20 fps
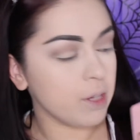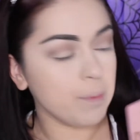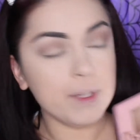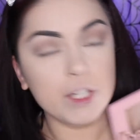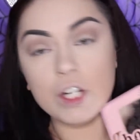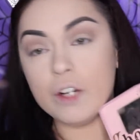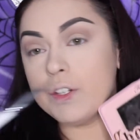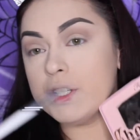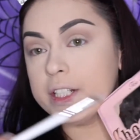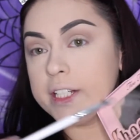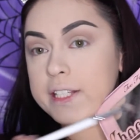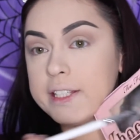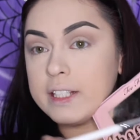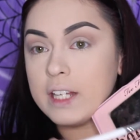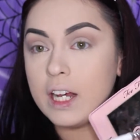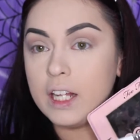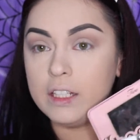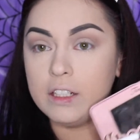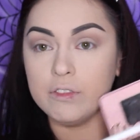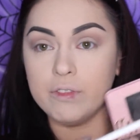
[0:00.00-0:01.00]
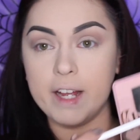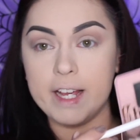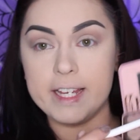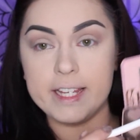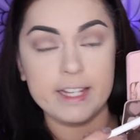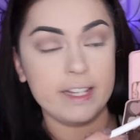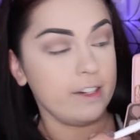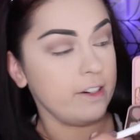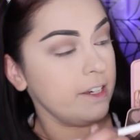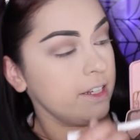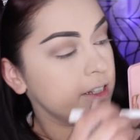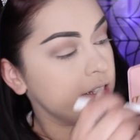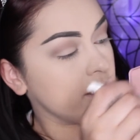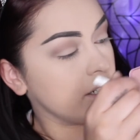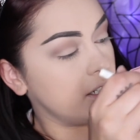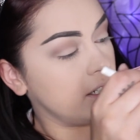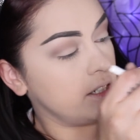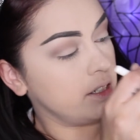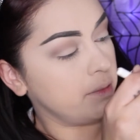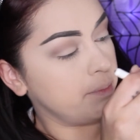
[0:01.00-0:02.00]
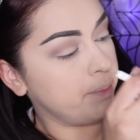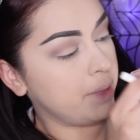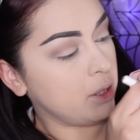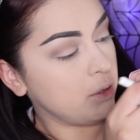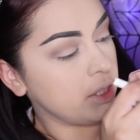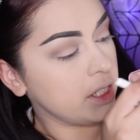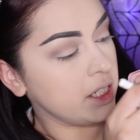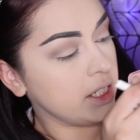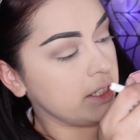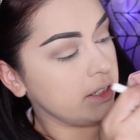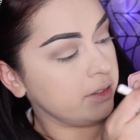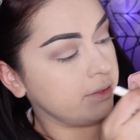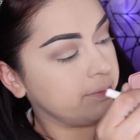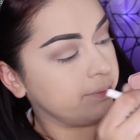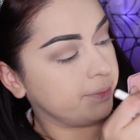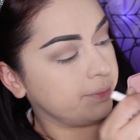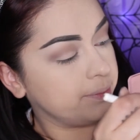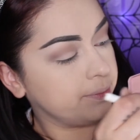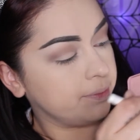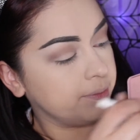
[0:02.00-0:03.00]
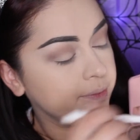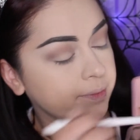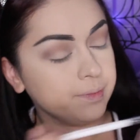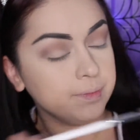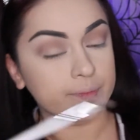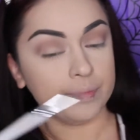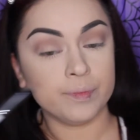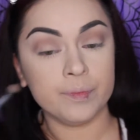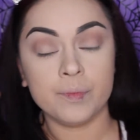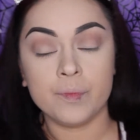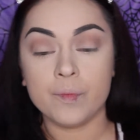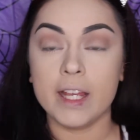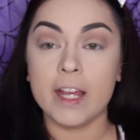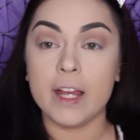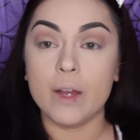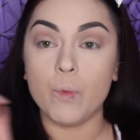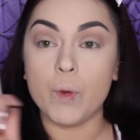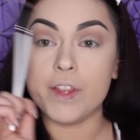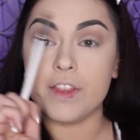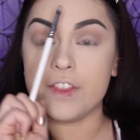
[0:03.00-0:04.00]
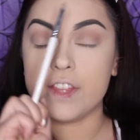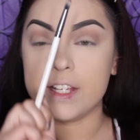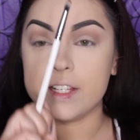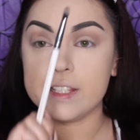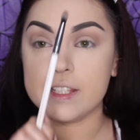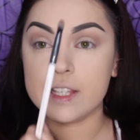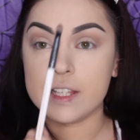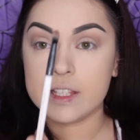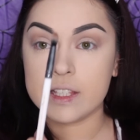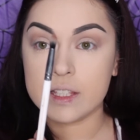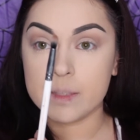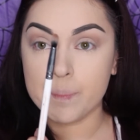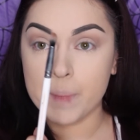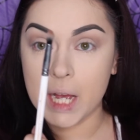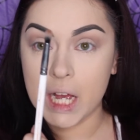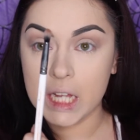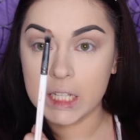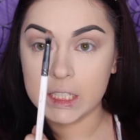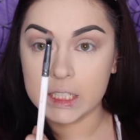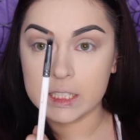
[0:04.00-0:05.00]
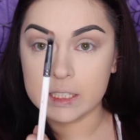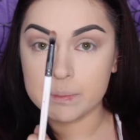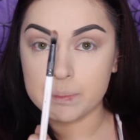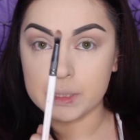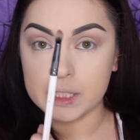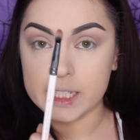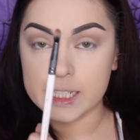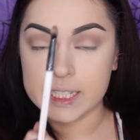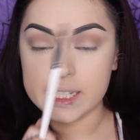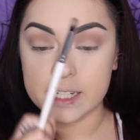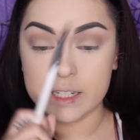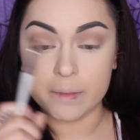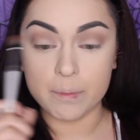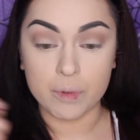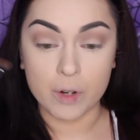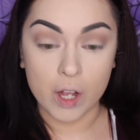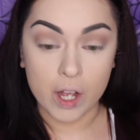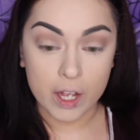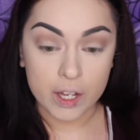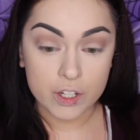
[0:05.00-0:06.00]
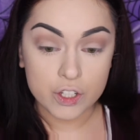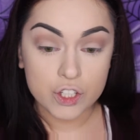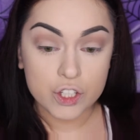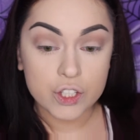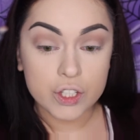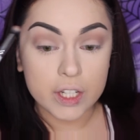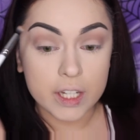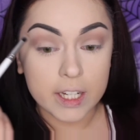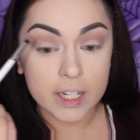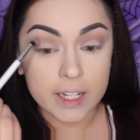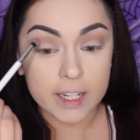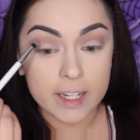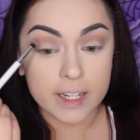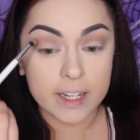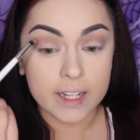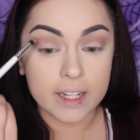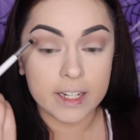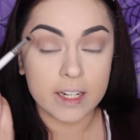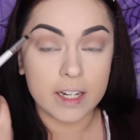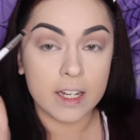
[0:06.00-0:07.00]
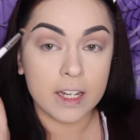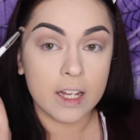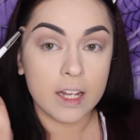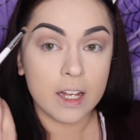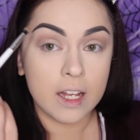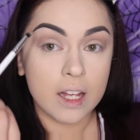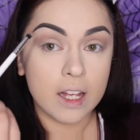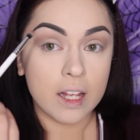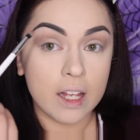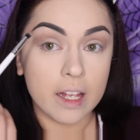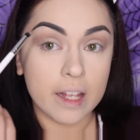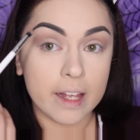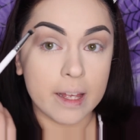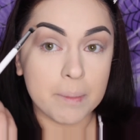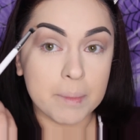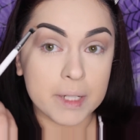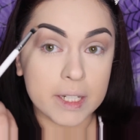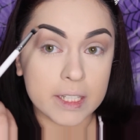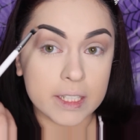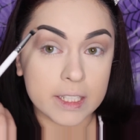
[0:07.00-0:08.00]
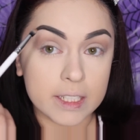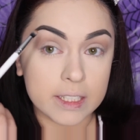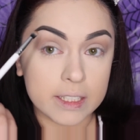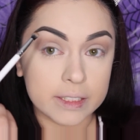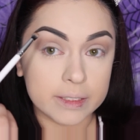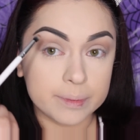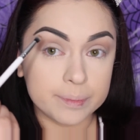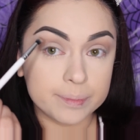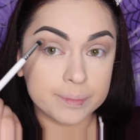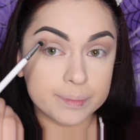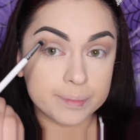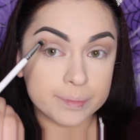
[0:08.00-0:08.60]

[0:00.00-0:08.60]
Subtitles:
I'm gonna go into this color right here. It's called Mocha. With this smaller blending brush, and I'm gonna